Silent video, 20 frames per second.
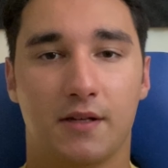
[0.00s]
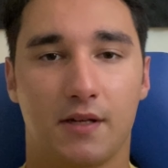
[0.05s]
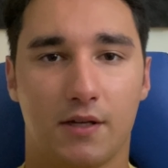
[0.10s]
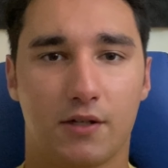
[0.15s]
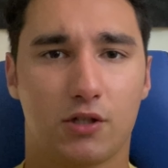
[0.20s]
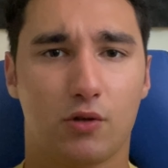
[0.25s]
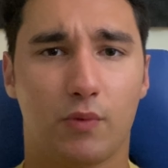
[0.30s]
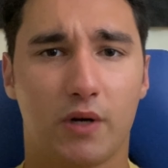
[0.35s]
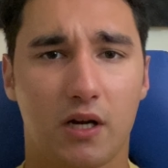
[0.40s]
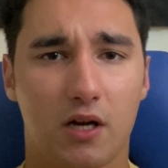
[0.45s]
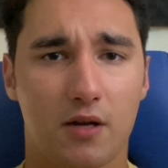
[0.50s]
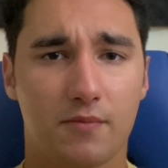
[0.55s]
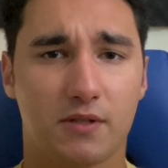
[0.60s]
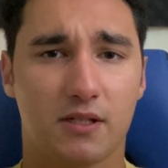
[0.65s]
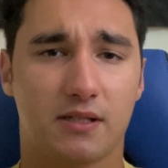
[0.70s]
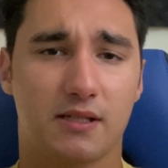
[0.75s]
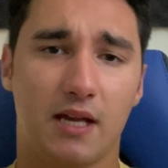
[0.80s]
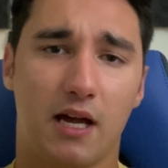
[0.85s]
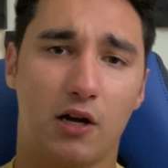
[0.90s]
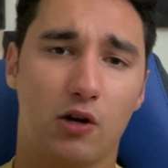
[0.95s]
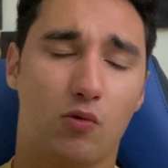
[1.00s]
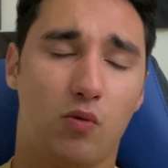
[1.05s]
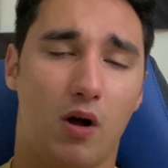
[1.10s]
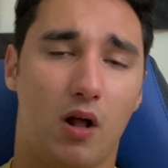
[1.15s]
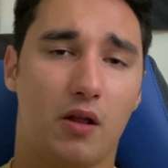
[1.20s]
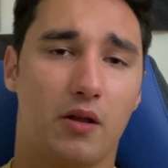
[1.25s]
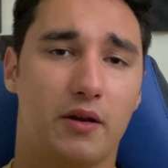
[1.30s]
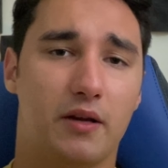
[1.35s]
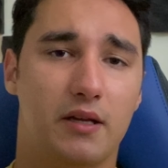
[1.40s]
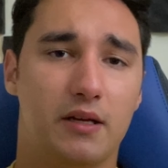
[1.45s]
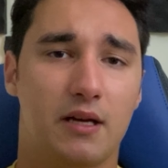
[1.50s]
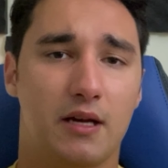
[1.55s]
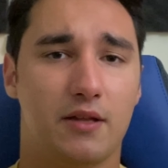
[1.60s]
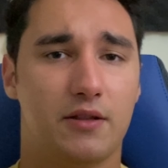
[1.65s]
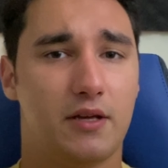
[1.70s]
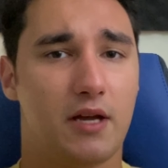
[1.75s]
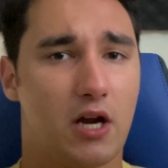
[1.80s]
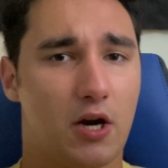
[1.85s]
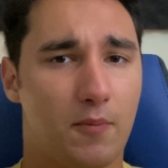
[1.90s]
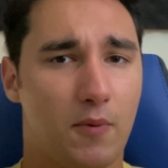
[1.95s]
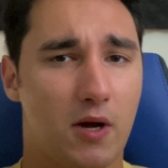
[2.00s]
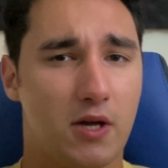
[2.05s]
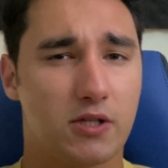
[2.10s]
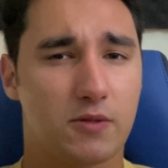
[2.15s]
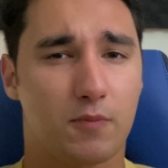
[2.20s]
So when it comes to sound quality, the AirPods